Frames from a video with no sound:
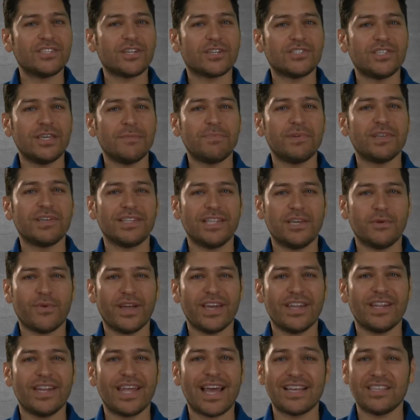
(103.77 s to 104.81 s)
are typically
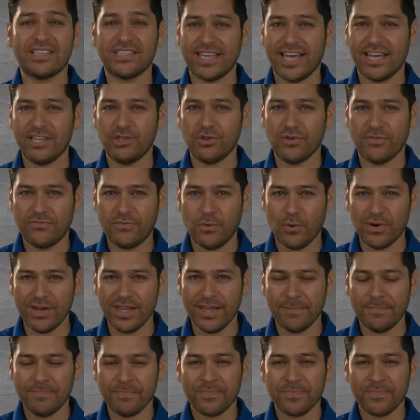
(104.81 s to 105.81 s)
rated as Schedule 40.